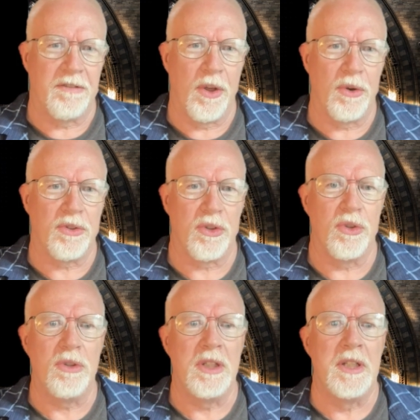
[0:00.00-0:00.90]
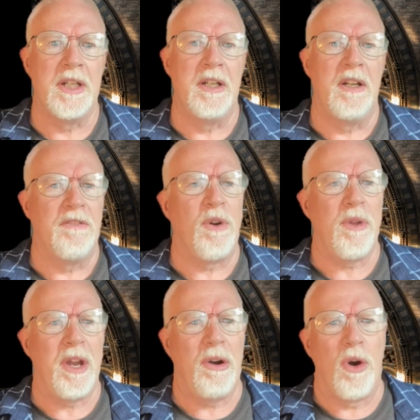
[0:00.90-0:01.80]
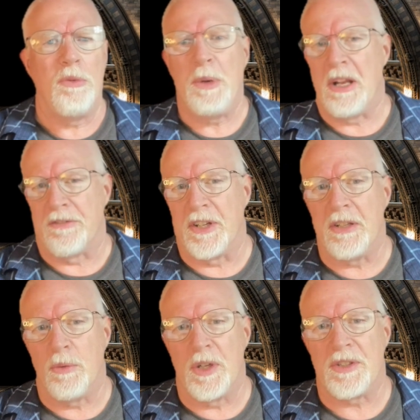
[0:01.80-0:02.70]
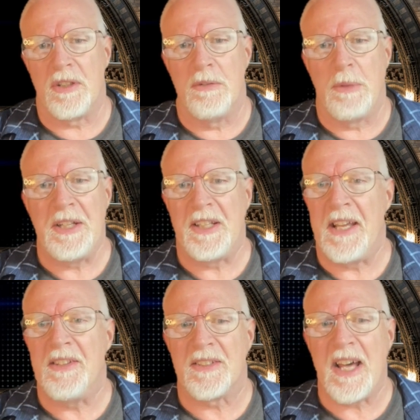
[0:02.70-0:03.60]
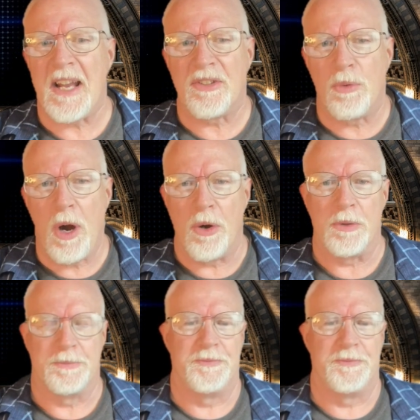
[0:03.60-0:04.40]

those who, for their own benefit, wish to maintain the status quo.